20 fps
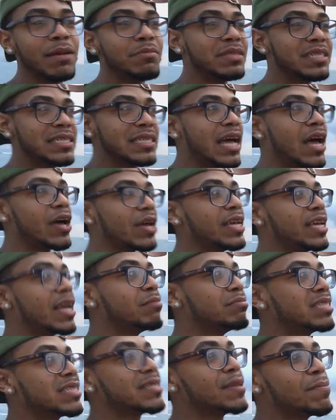I'm just out here.
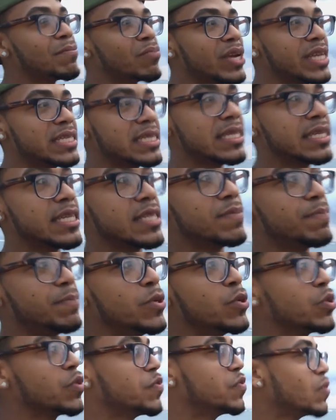I'm just embracing this
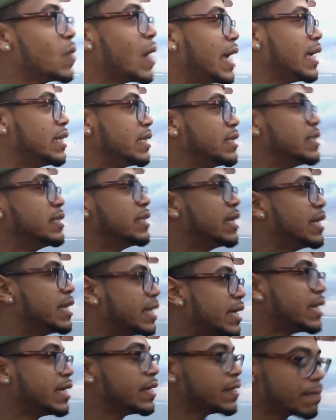beautiful island
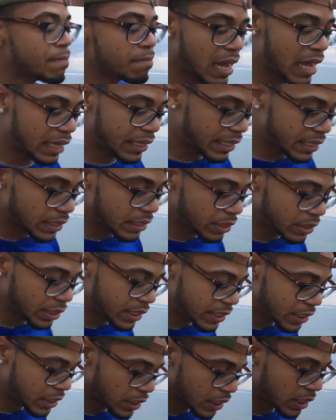here in Bali,
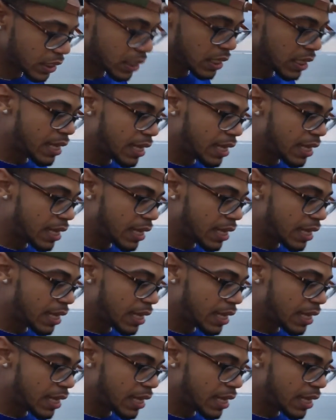Indonesia.